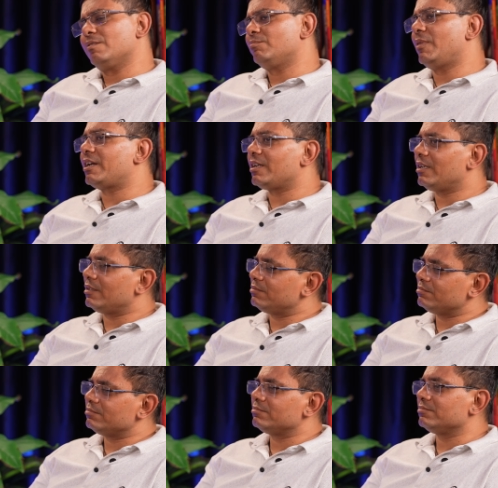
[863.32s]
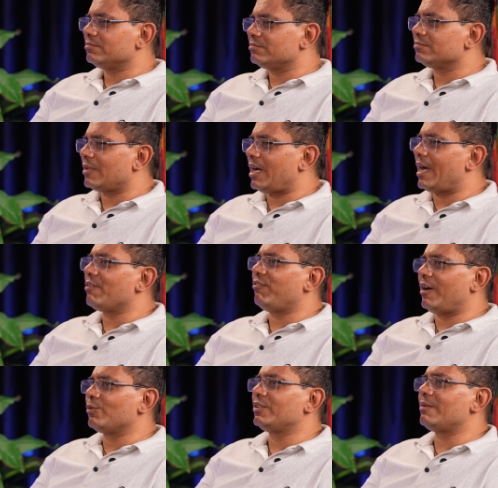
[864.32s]
But I
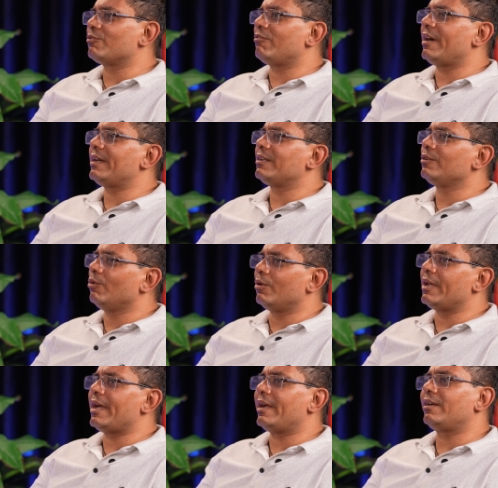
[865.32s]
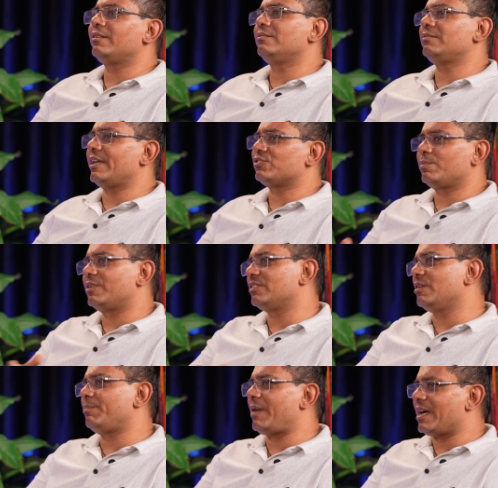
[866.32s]
found them quite good. And as per
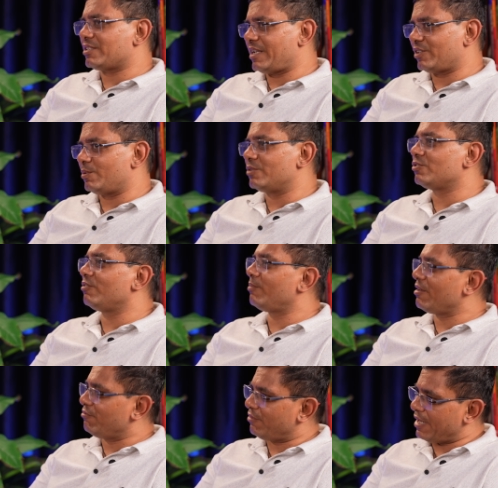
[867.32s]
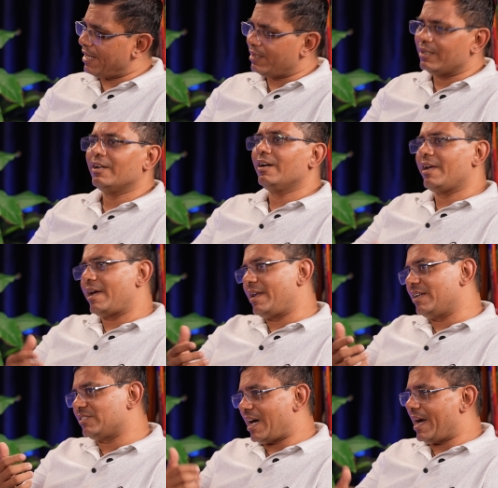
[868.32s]
the past experience of my friend,
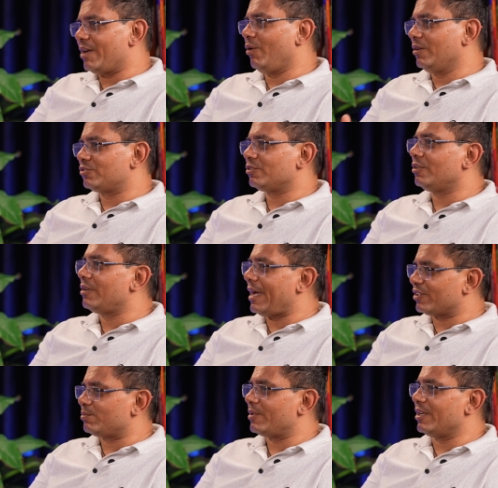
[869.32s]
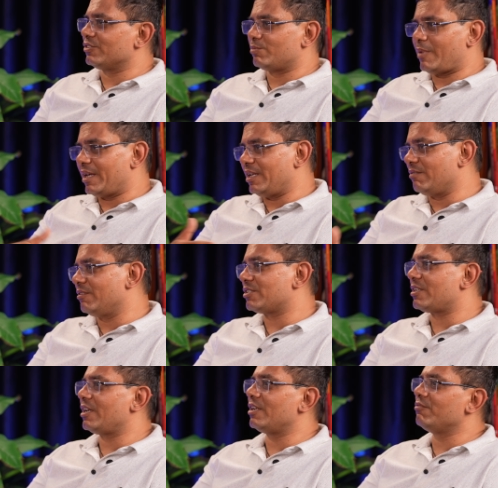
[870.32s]
and as I also experienced by
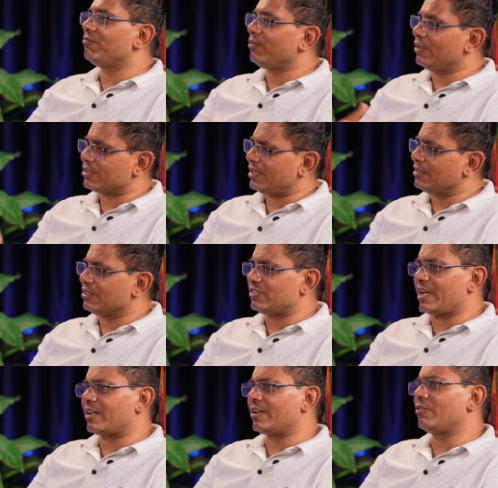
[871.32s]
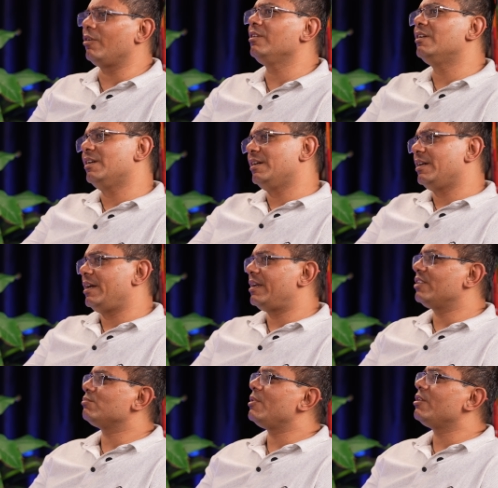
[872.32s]
investing in first and the second and all, it
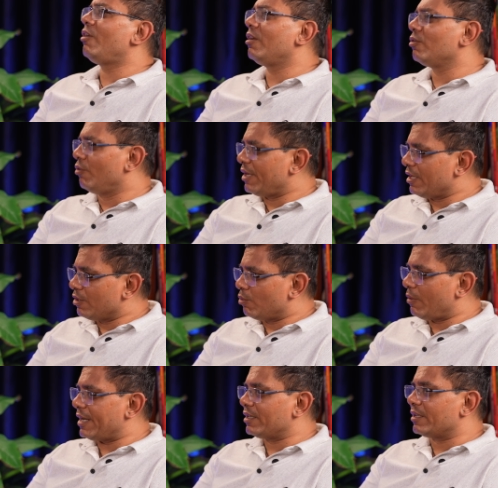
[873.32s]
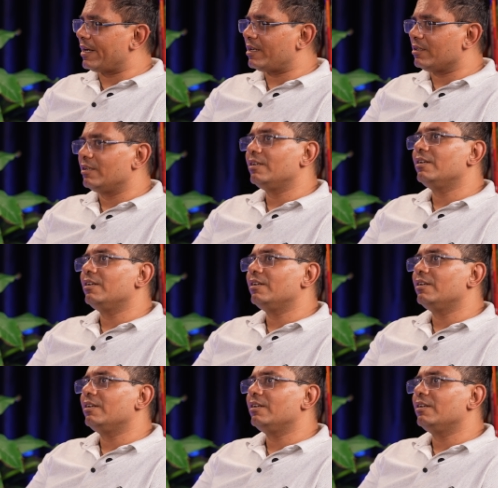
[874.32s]
has been all going quite great.